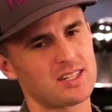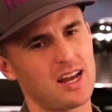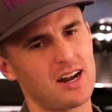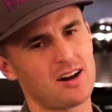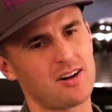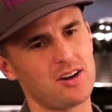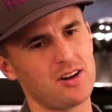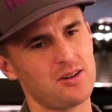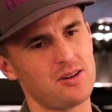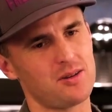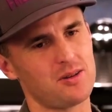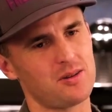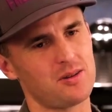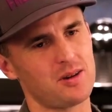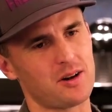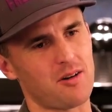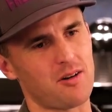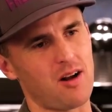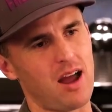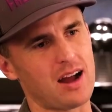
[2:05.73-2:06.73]
are you
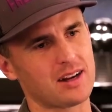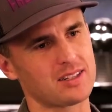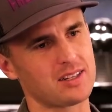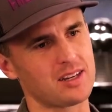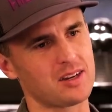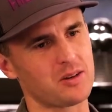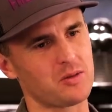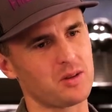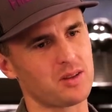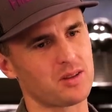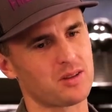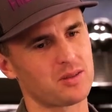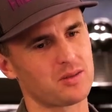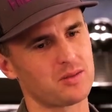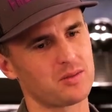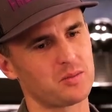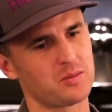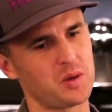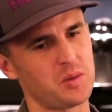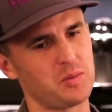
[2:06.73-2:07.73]
interacting with
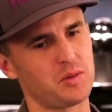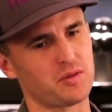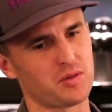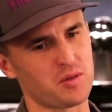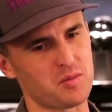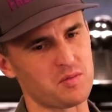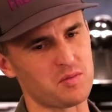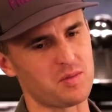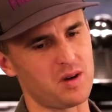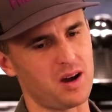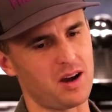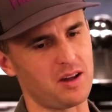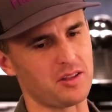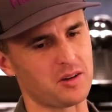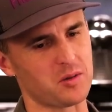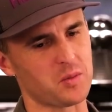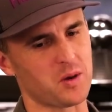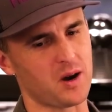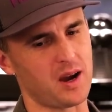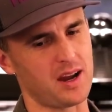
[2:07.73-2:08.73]
people from
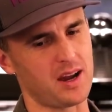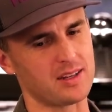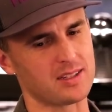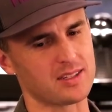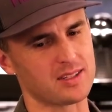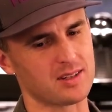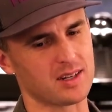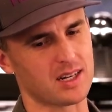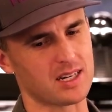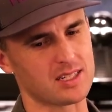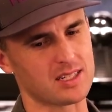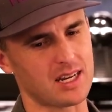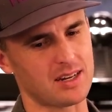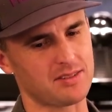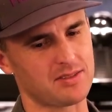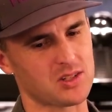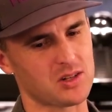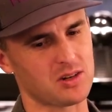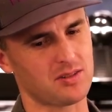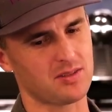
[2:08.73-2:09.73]
other brands? Because
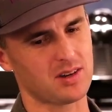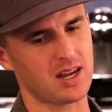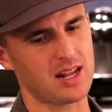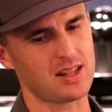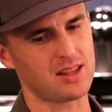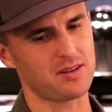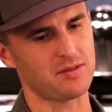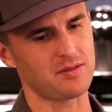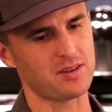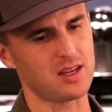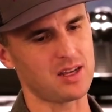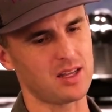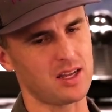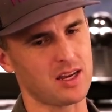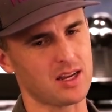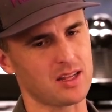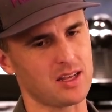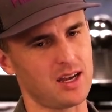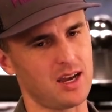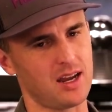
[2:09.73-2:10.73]
I've sort of gotten the
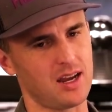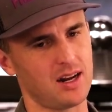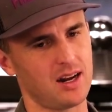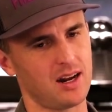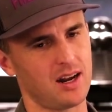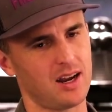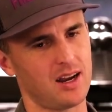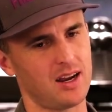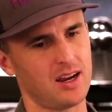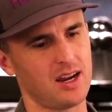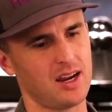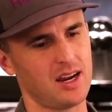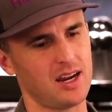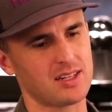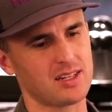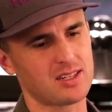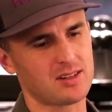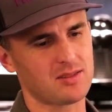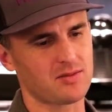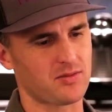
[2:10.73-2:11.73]
feeling that
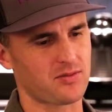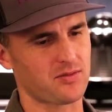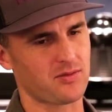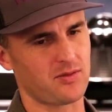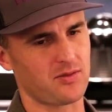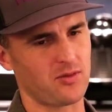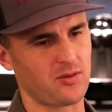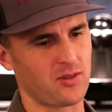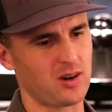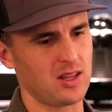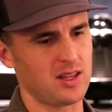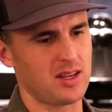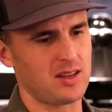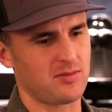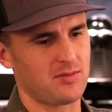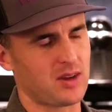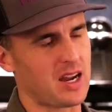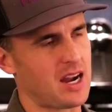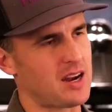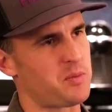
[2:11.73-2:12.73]
it's a really
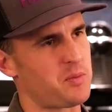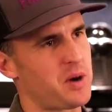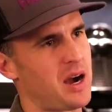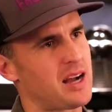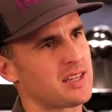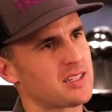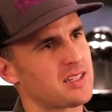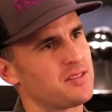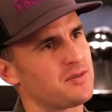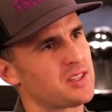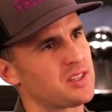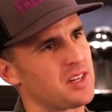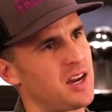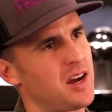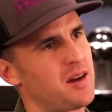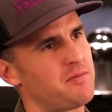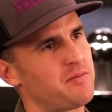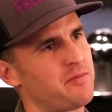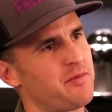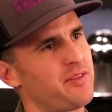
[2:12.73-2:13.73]
kind of positive
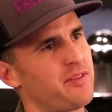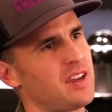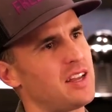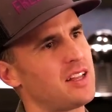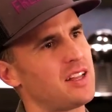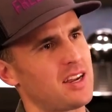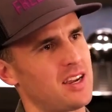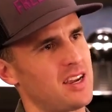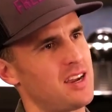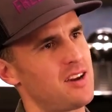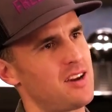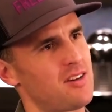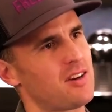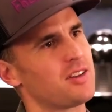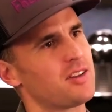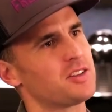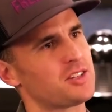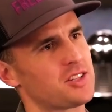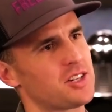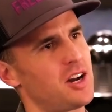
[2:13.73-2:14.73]
sum feeling here
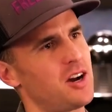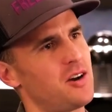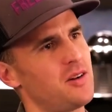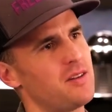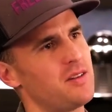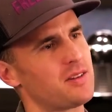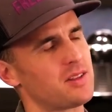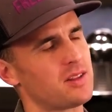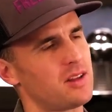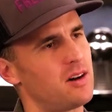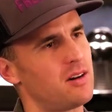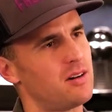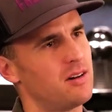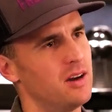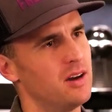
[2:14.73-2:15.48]
at the show, even though,